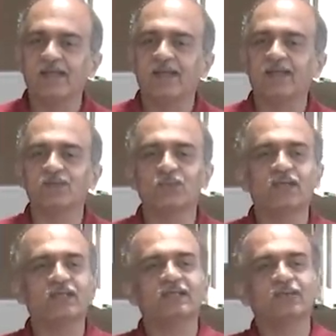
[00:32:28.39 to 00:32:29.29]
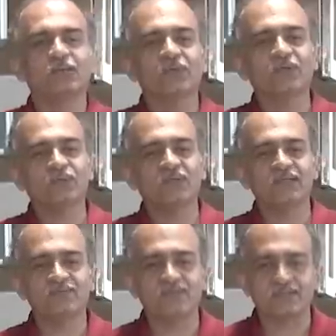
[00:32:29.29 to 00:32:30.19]
and you are going to
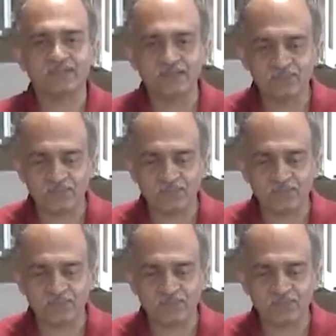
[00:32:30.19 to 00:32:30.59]
leave nothing